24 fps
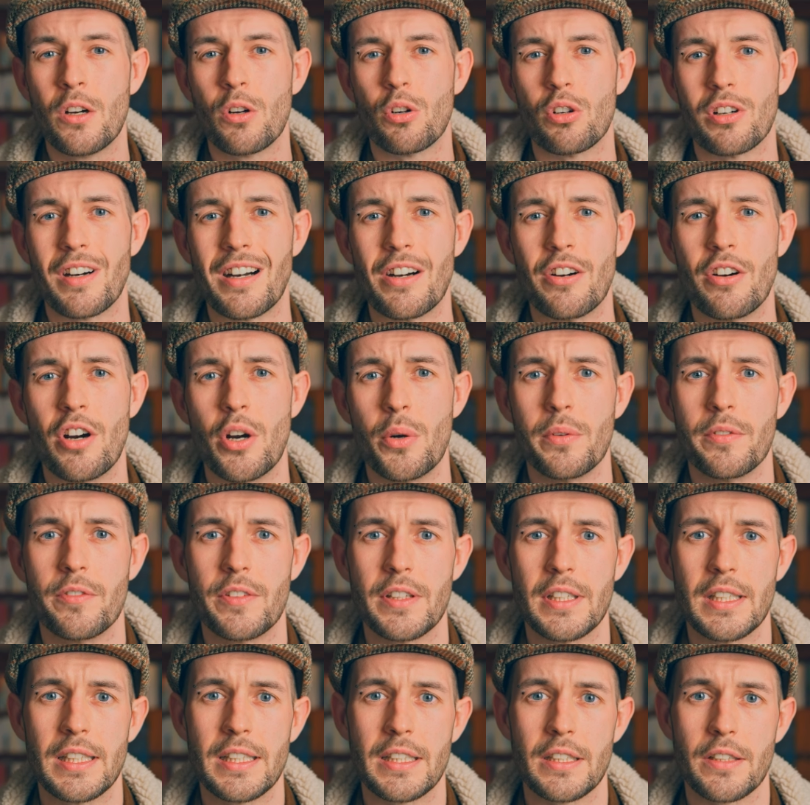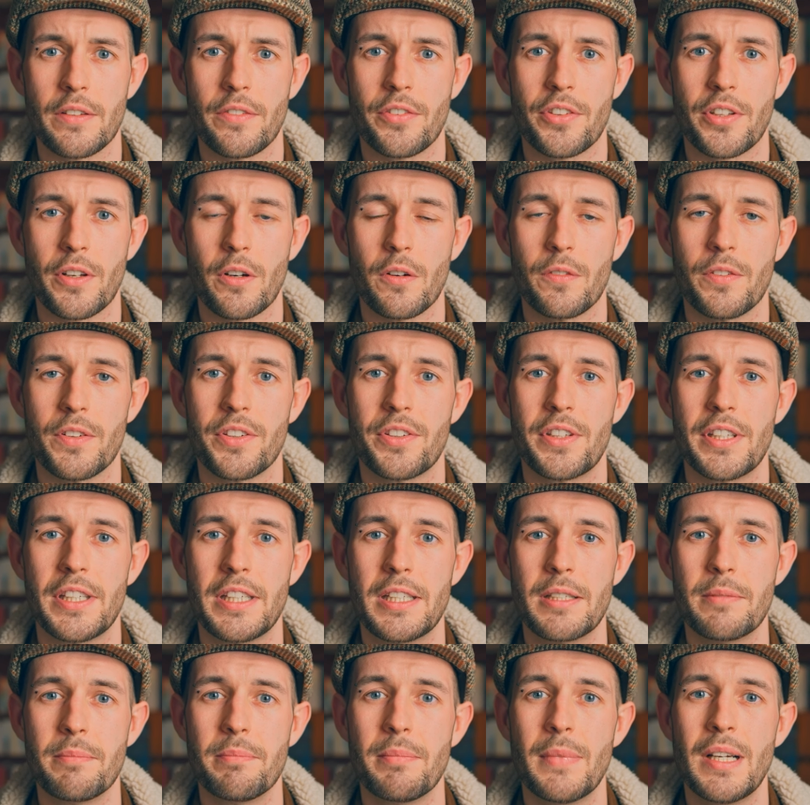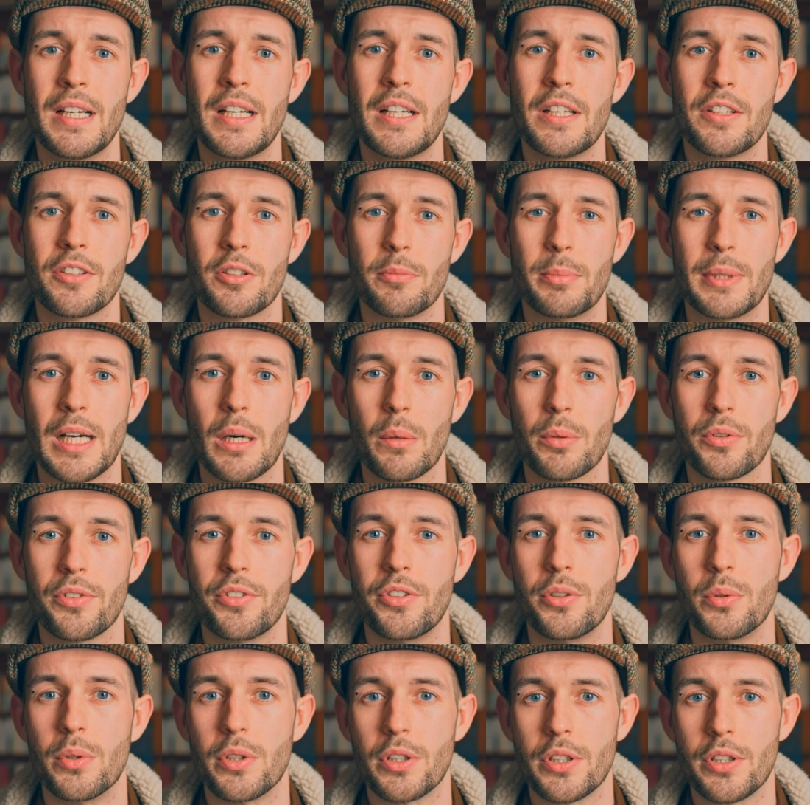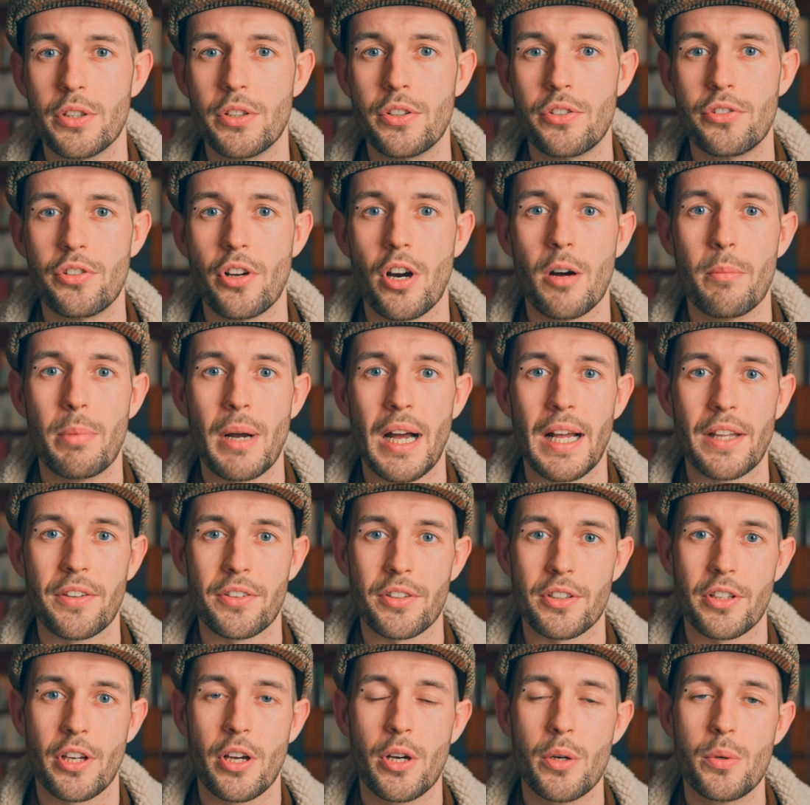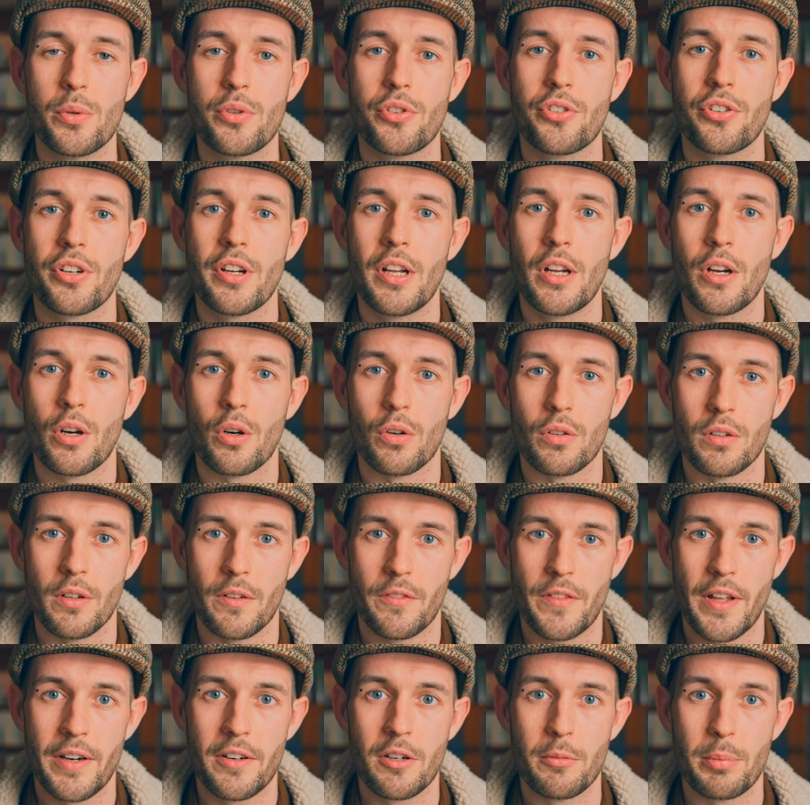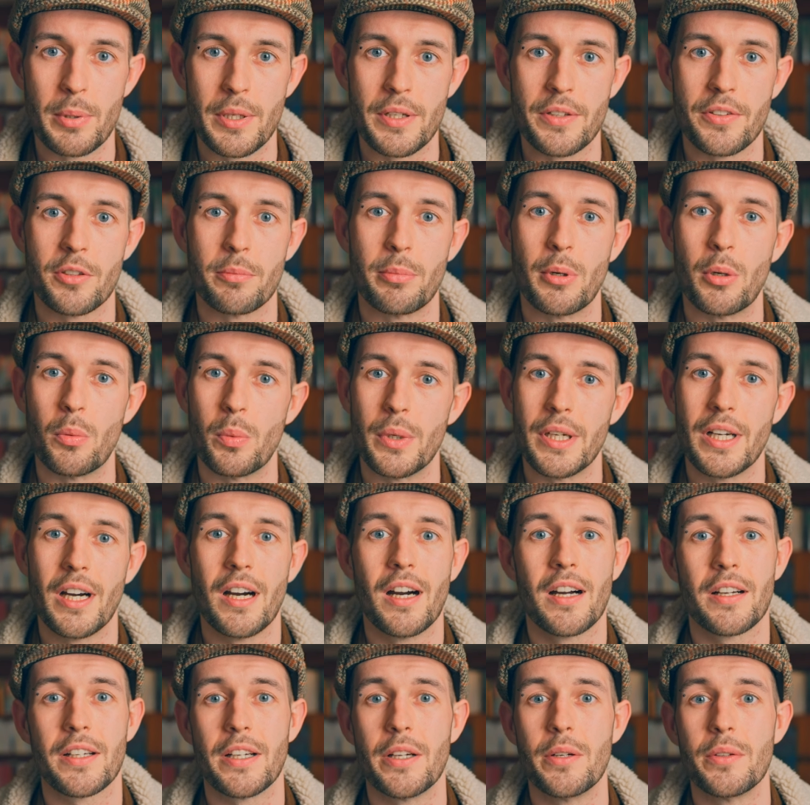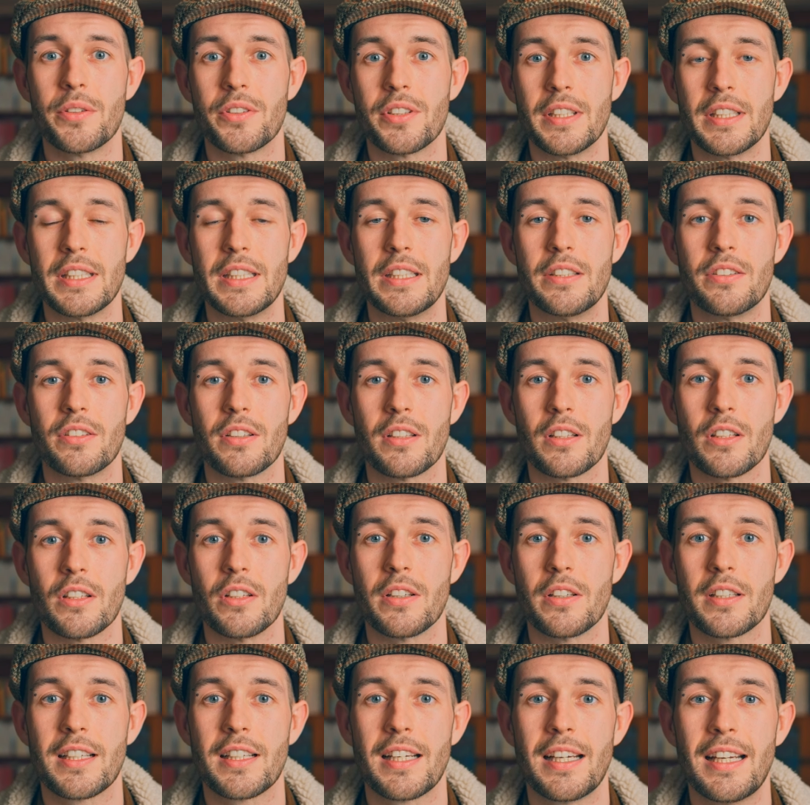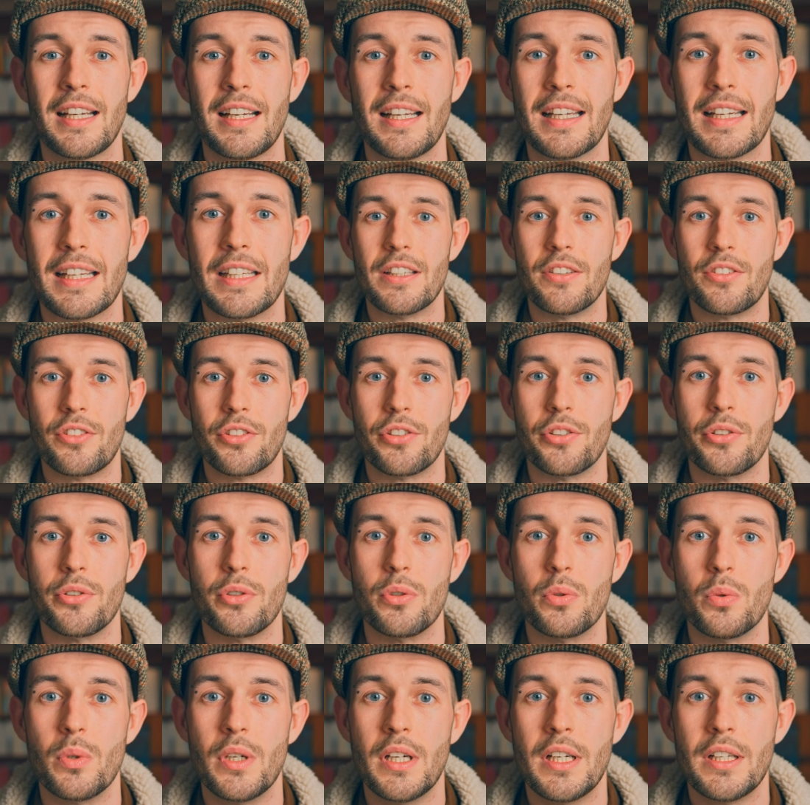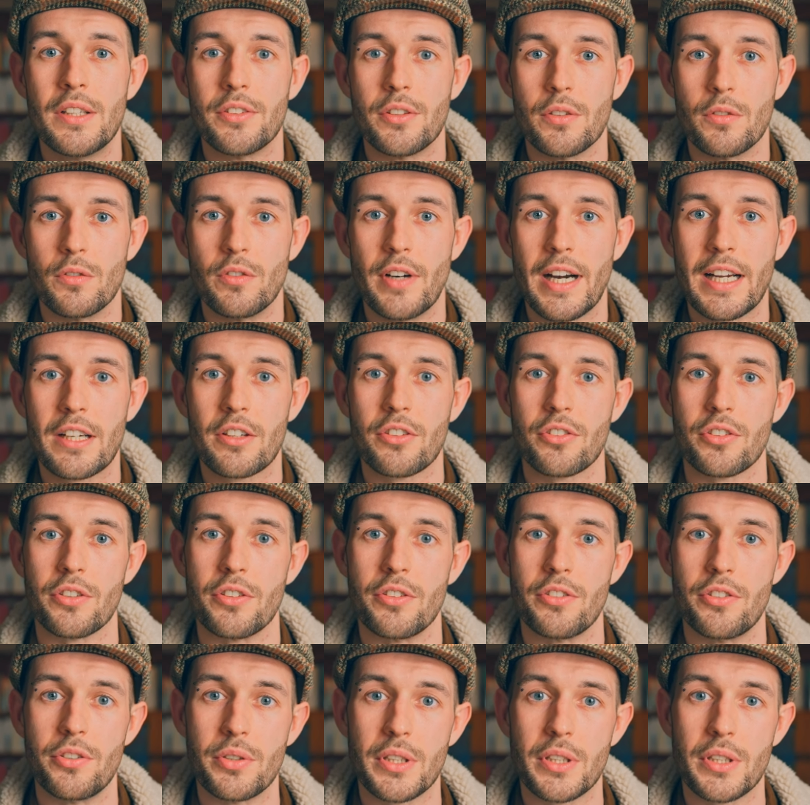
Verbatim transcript: or our own feeling of self esteem to be able to do a good job as a coach or a therapist, but we are going to need to look in two directions.